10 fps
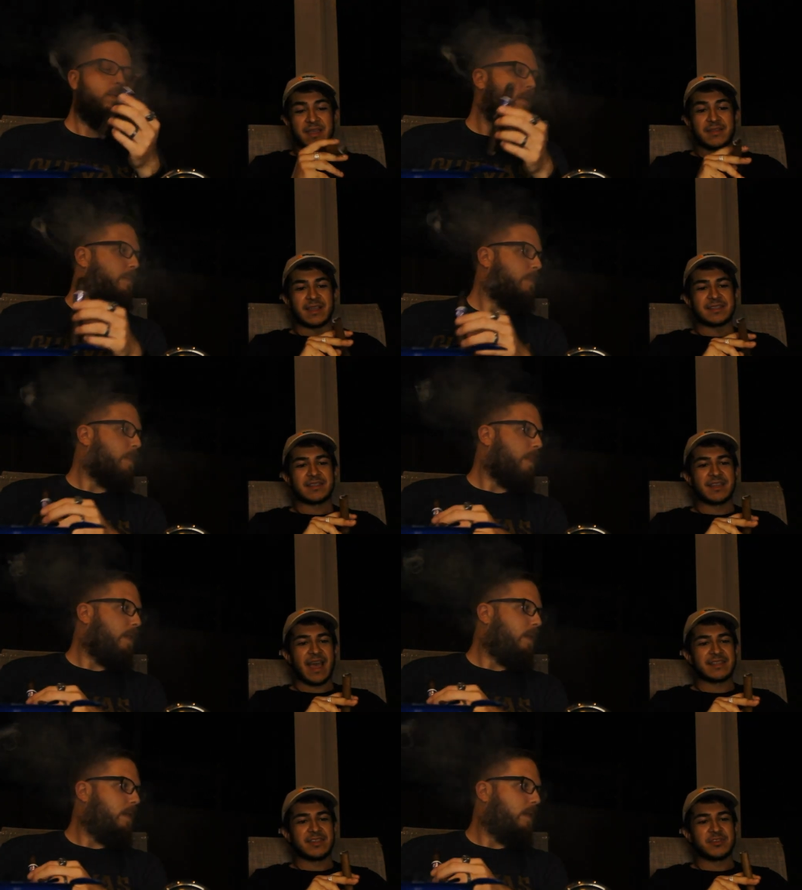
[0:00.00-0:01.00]
Speaker 1: Again, like I said,
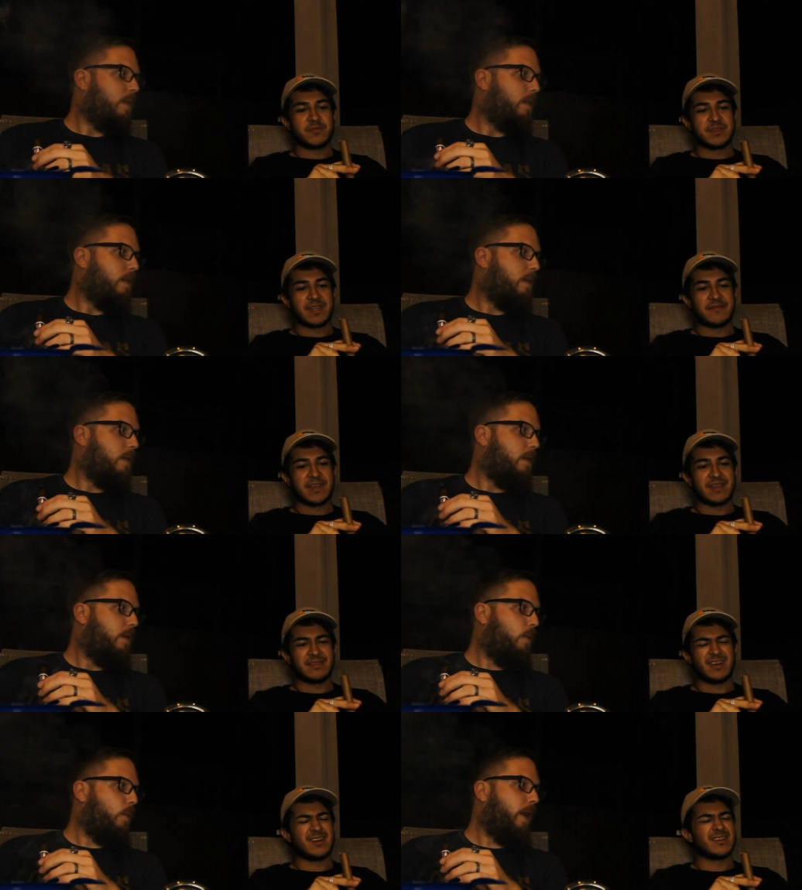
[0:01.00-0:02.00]
the gas station ones I've
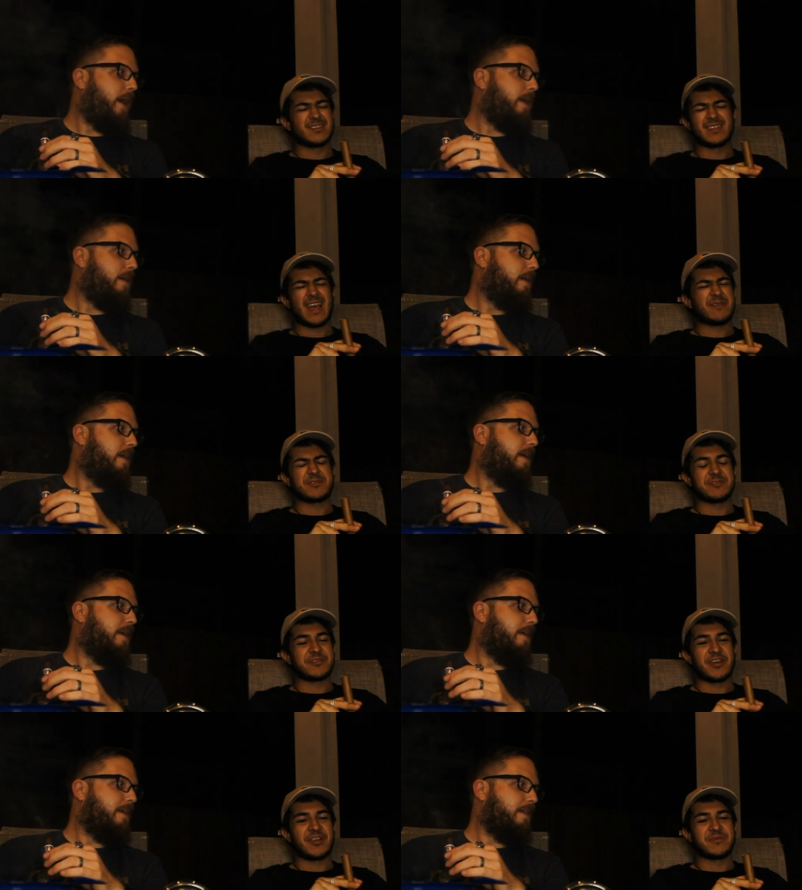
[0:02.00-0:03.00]
had, oh, right,
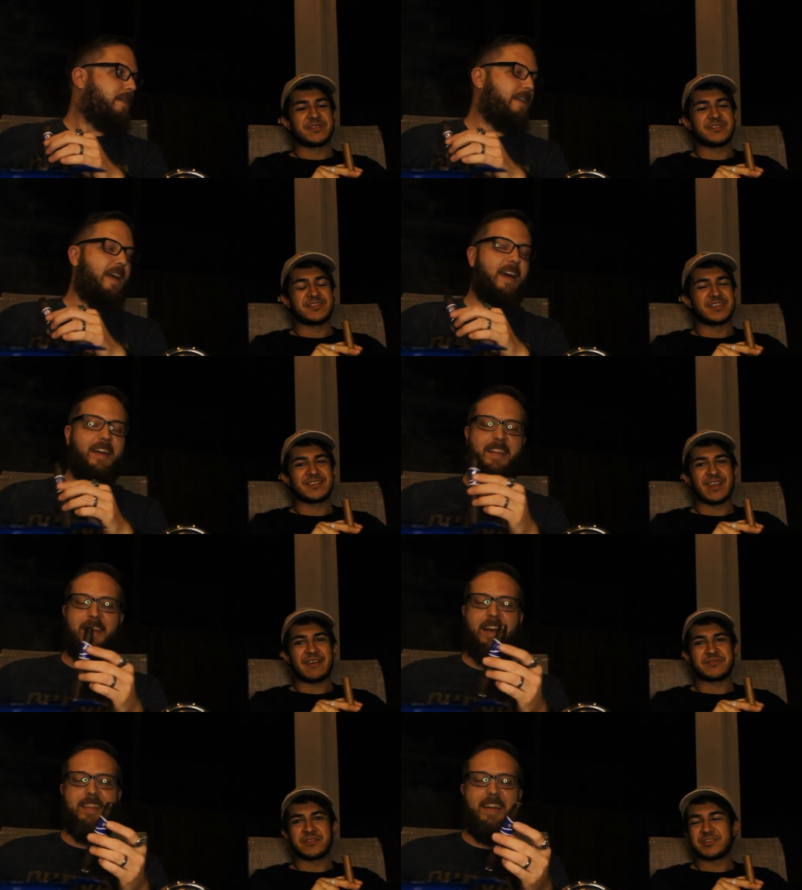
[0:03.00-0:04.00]
absolute garbage. Yeah,
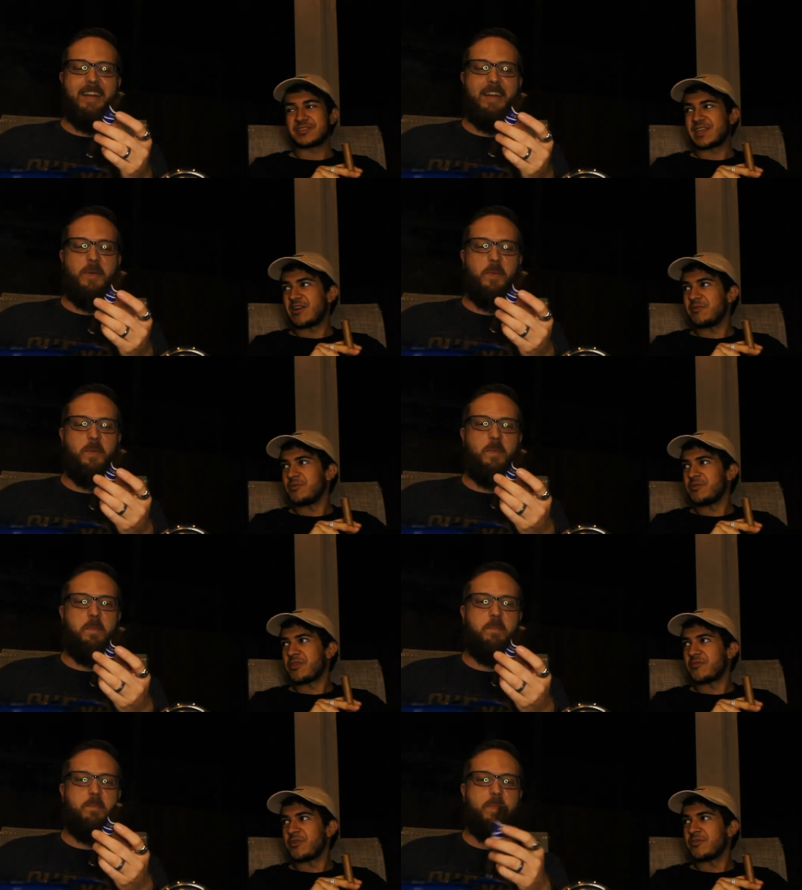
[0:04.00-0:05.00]
just they got that kind terrible of
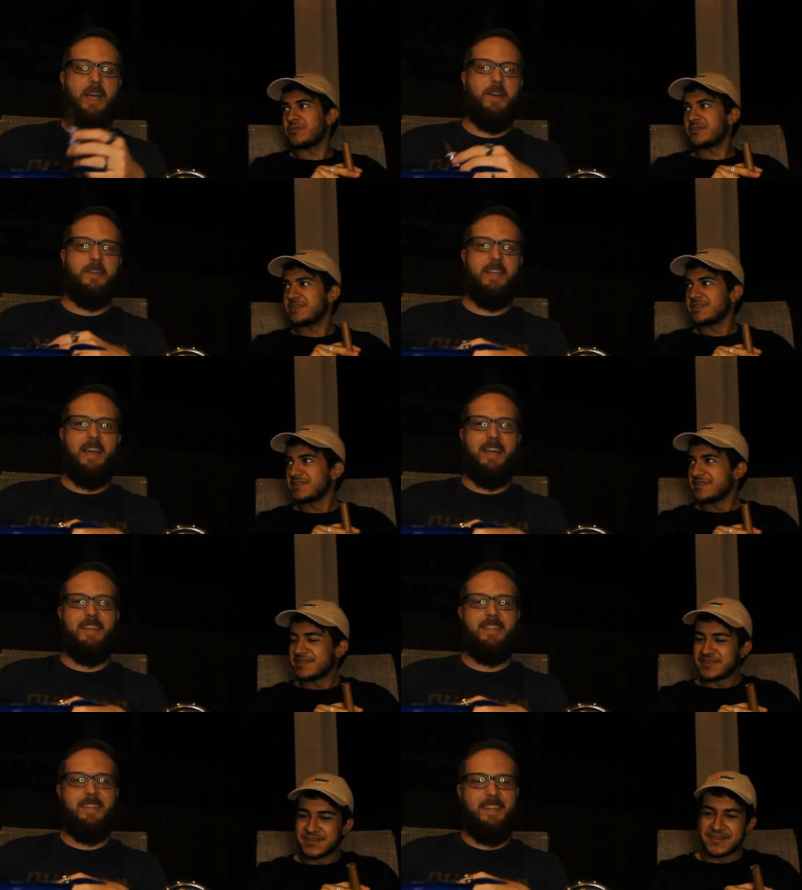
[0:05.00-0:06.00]
terrible in the throat. bitter
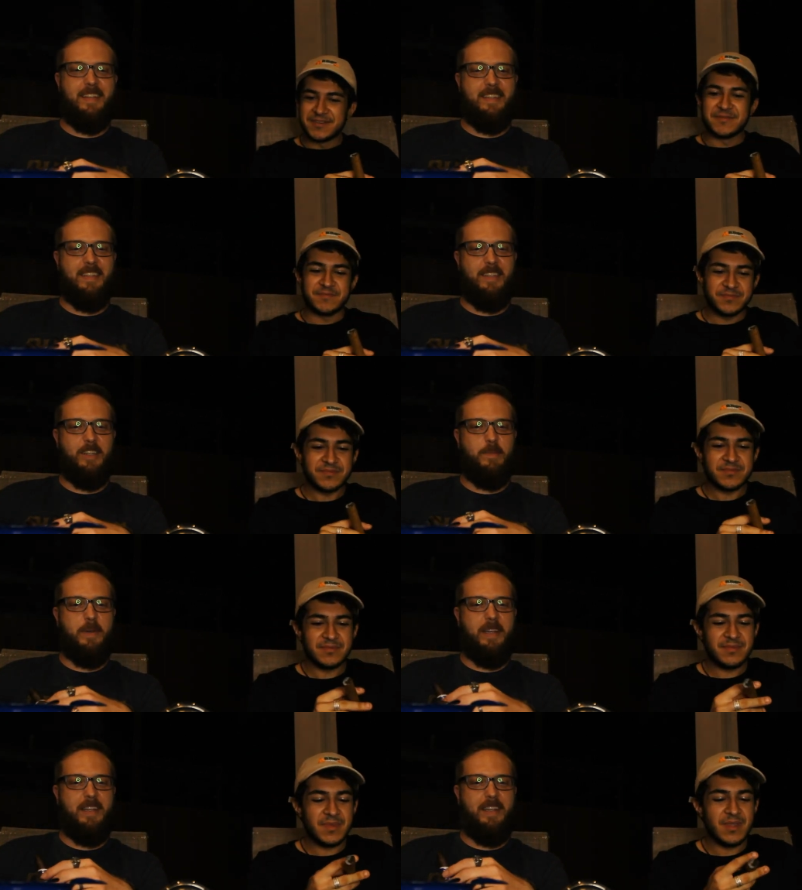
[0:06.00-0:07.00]
Speaker 2: taste, and it's a
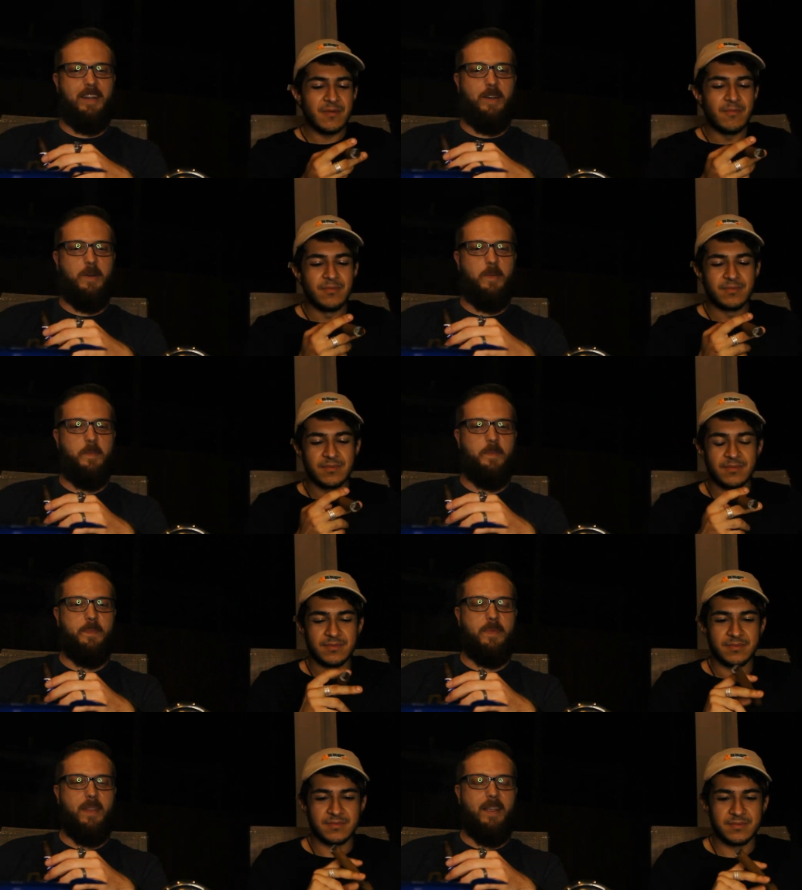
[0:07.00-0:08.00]
little bit, you know,
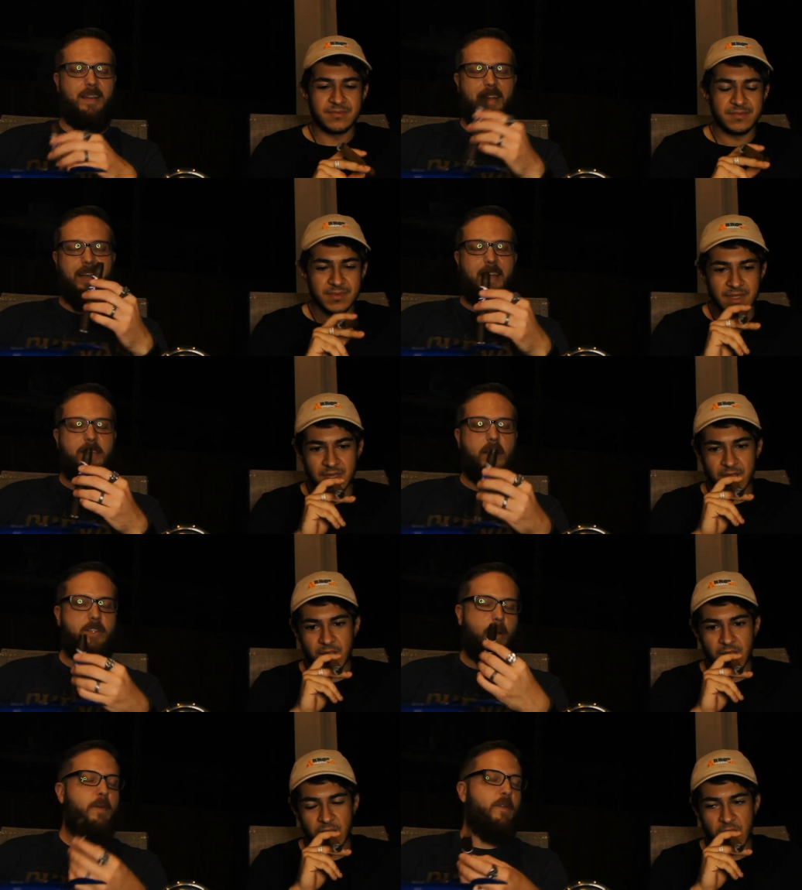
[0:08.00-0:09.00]

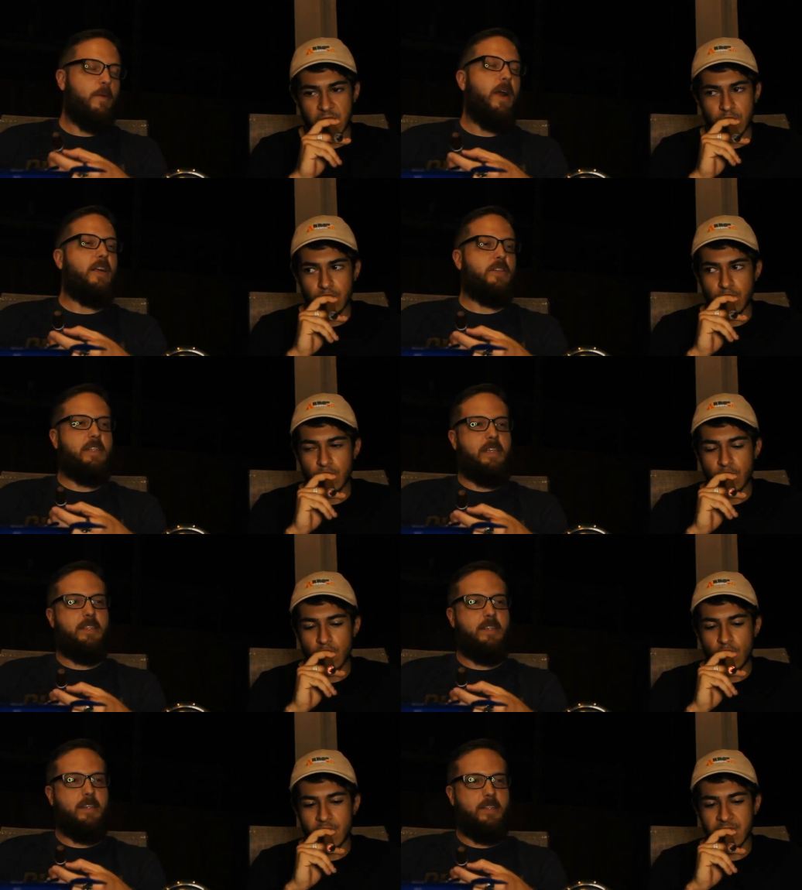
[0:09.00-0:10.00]
so, some of them are actually
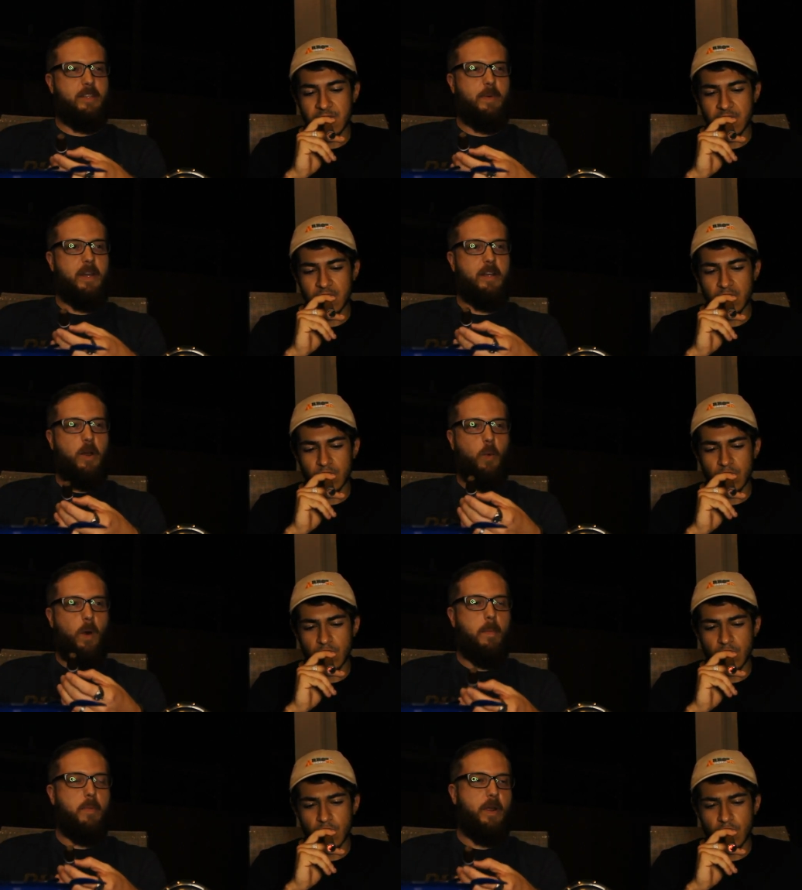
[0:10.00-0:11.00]
decent because depending
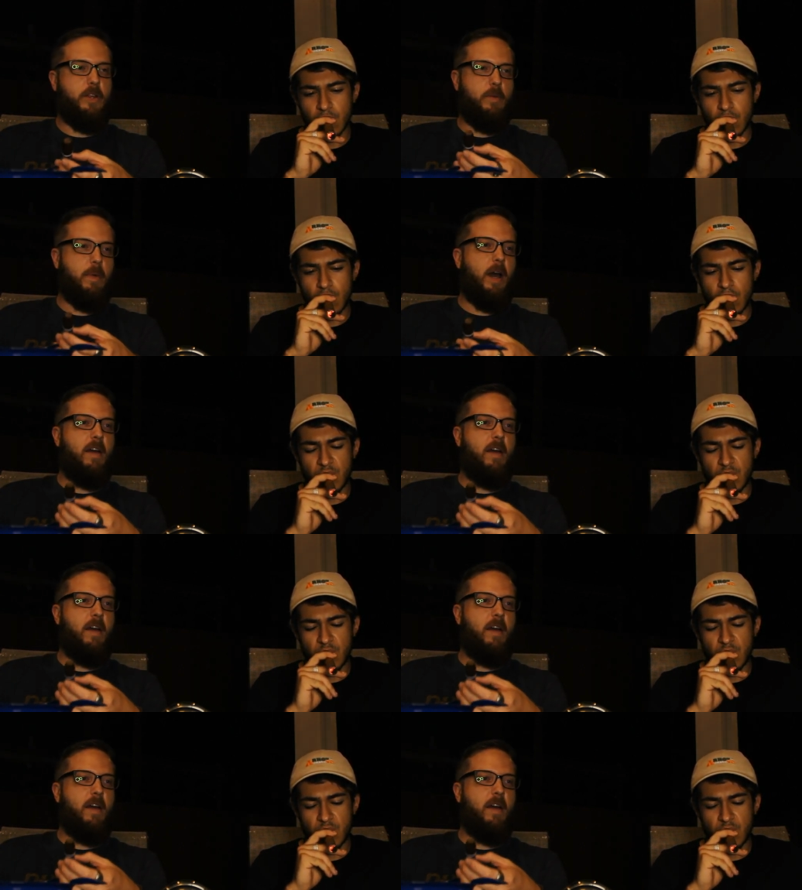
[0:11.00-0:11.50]
on what brand you